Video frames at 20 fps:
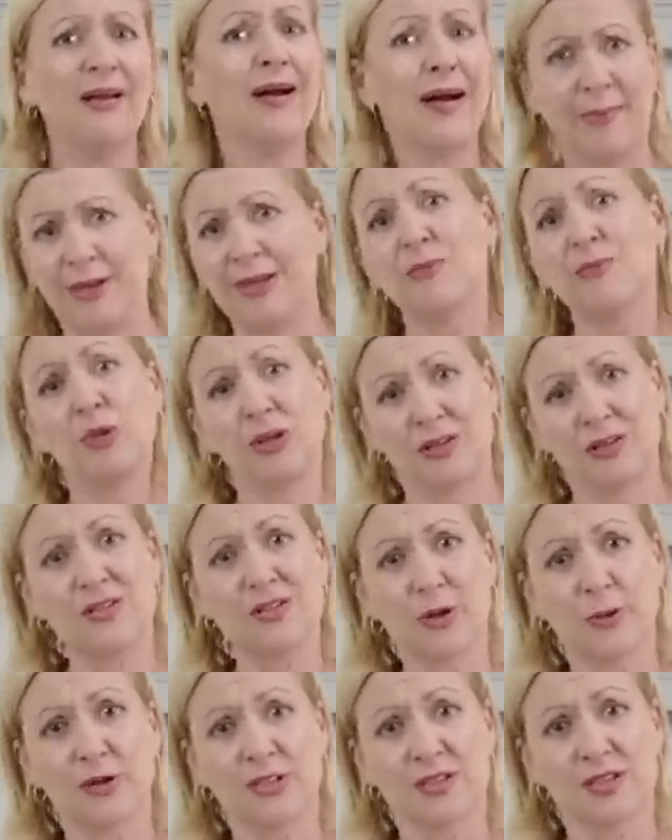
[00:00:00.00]
I mean, well,
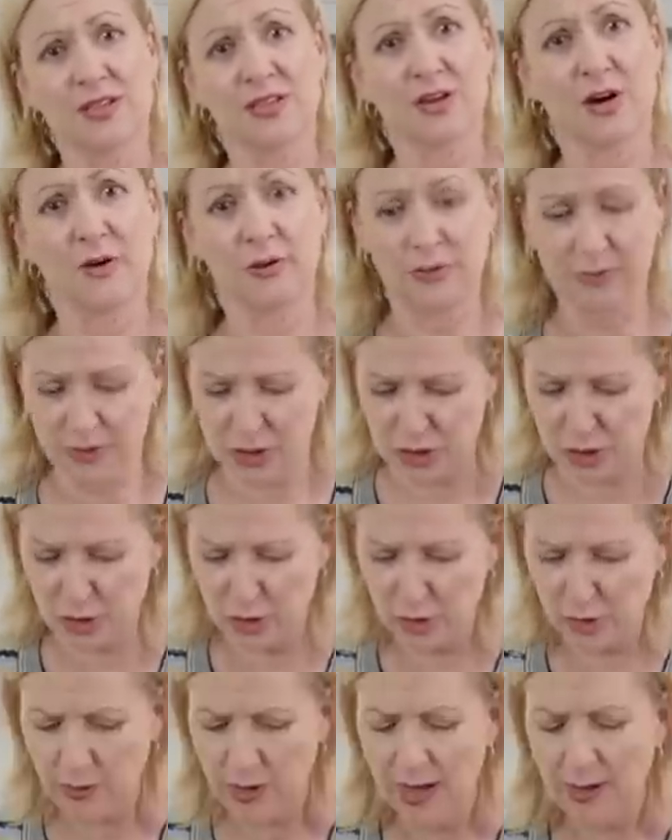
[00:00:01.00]
so is a scone
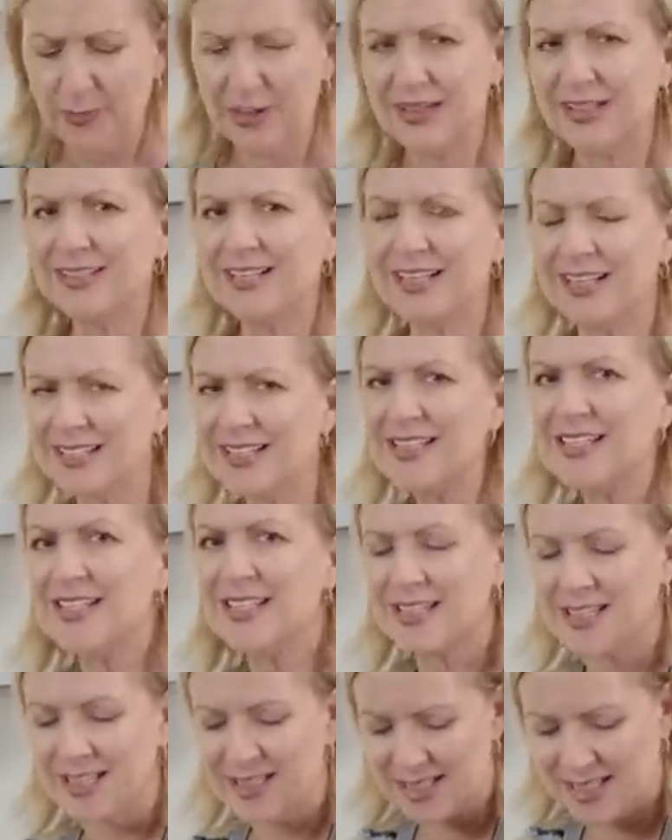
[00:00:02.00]
too, but the
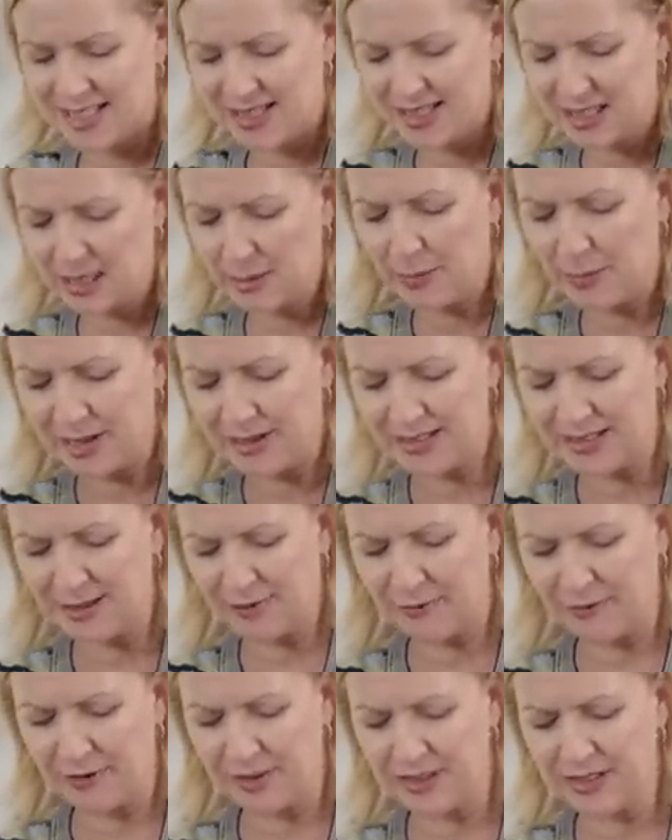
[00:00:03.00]
consistency is a bit
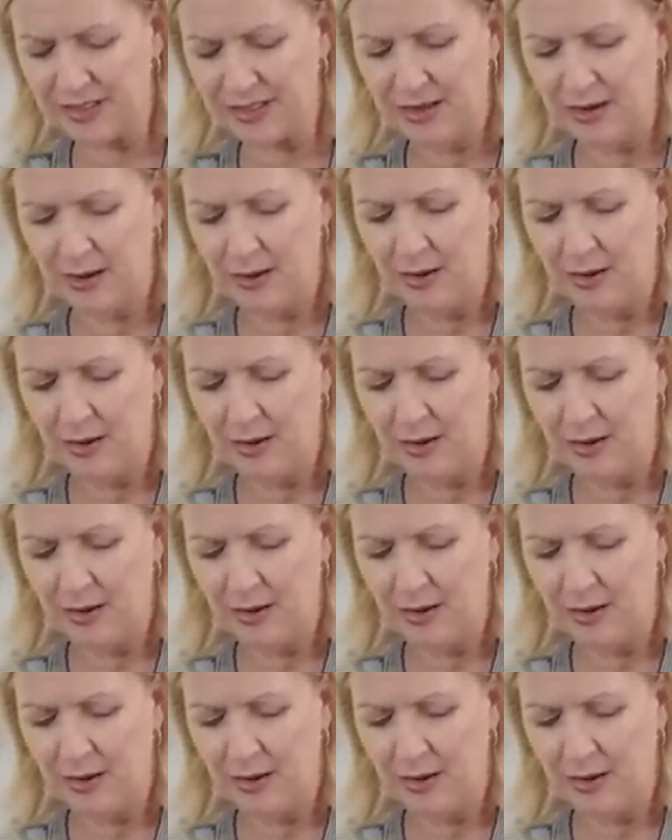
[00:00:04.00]
different.